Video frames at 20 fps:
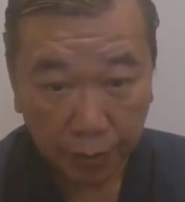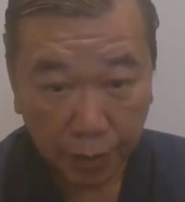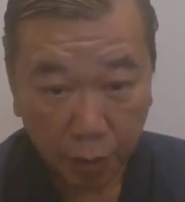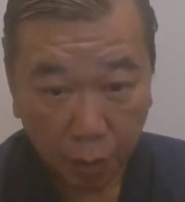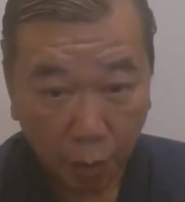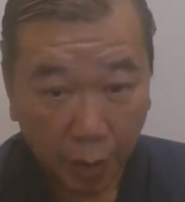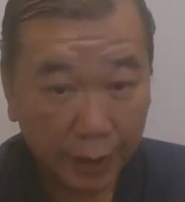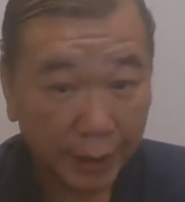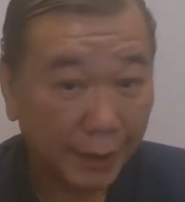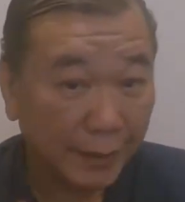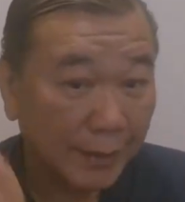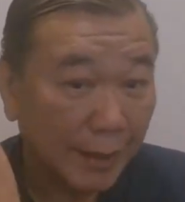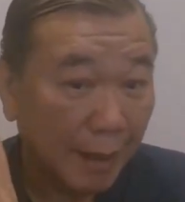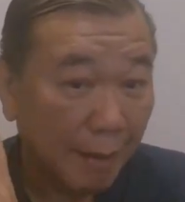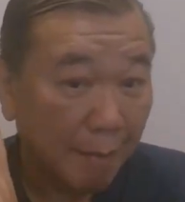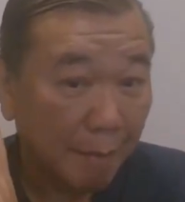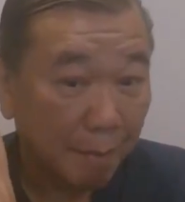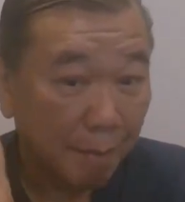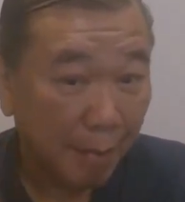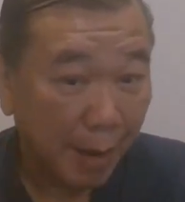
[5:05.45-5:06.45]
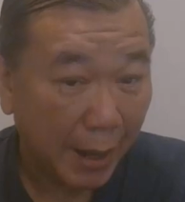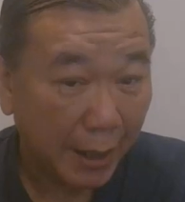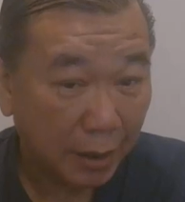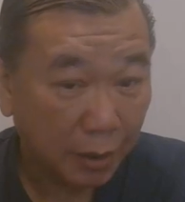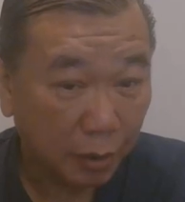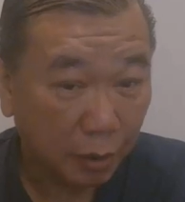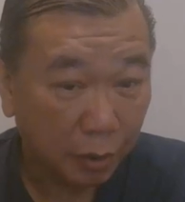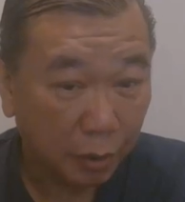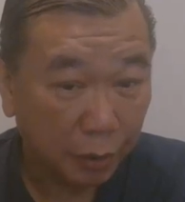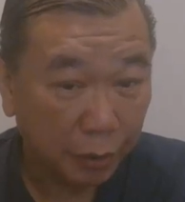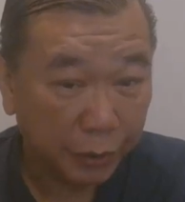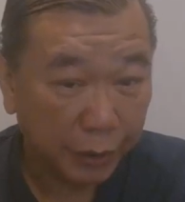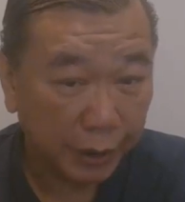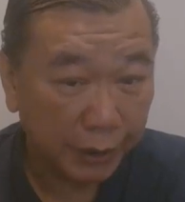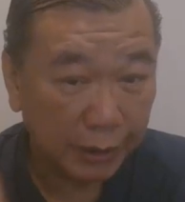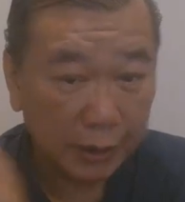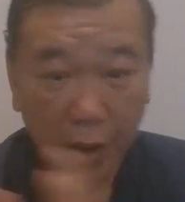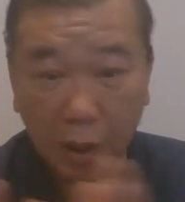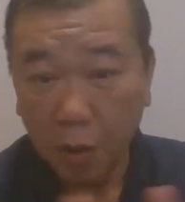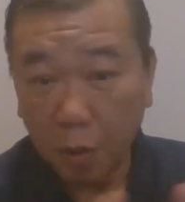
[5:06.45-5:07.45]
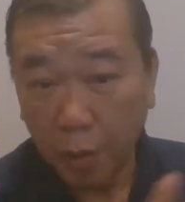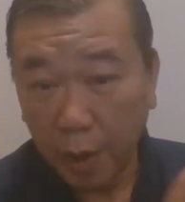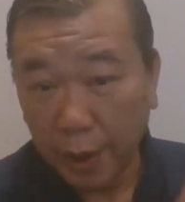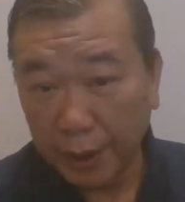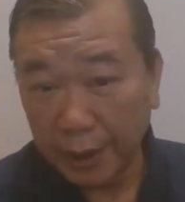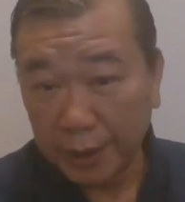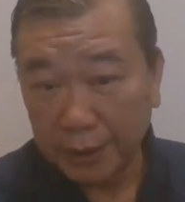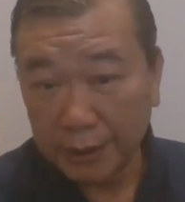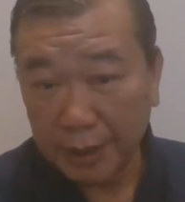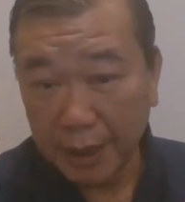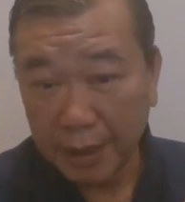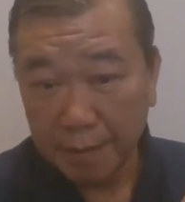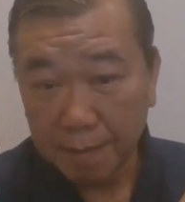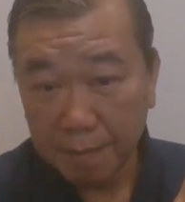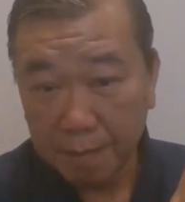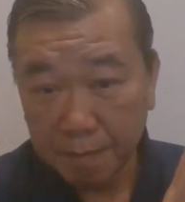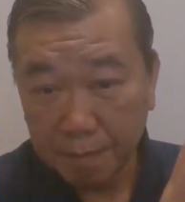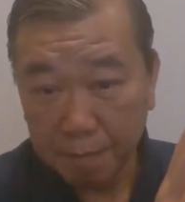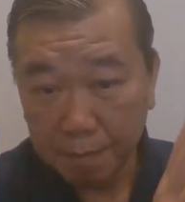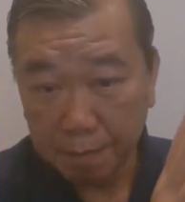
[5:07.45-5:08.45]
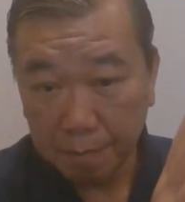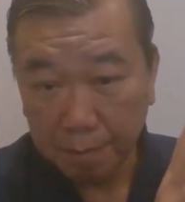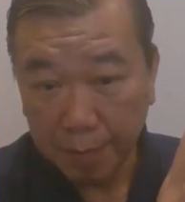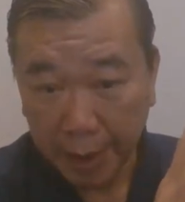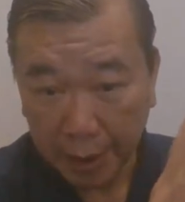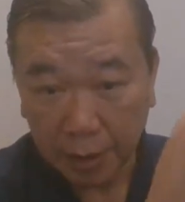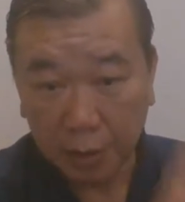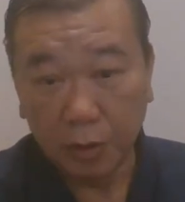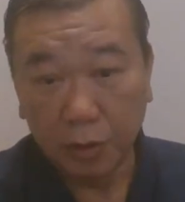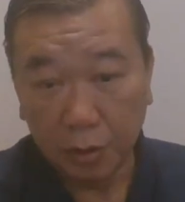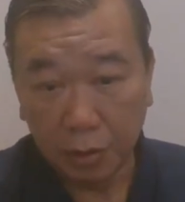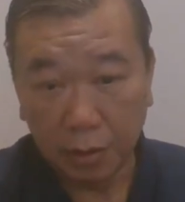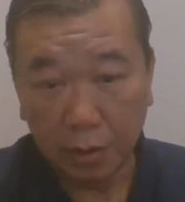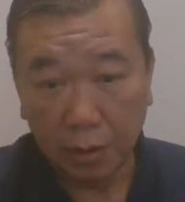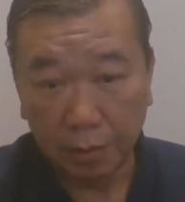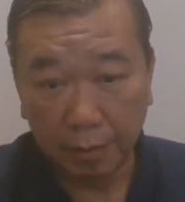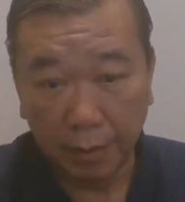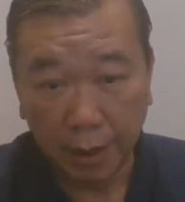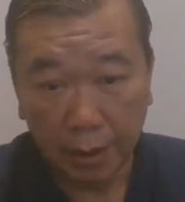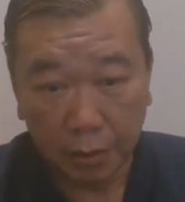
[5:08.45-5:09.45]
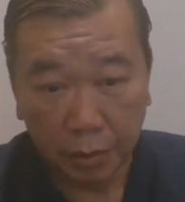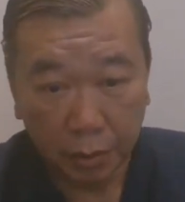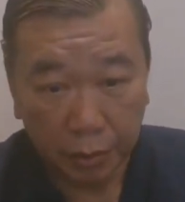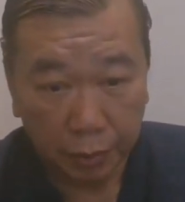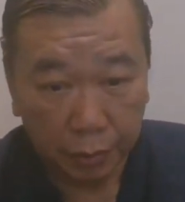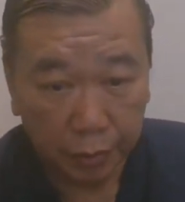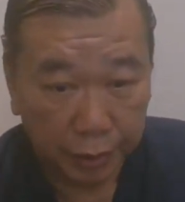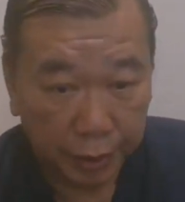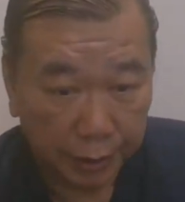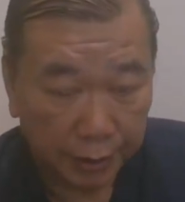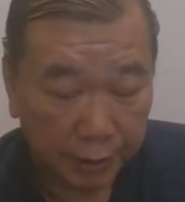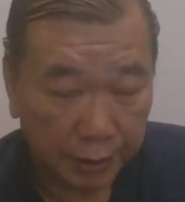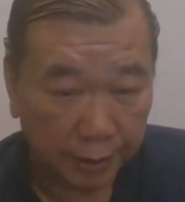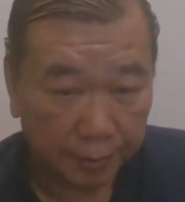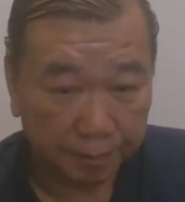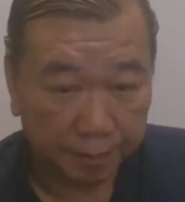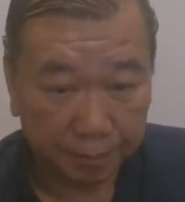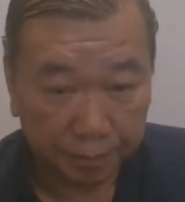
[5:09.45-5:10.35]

One is micronutrients, one is macronutrients.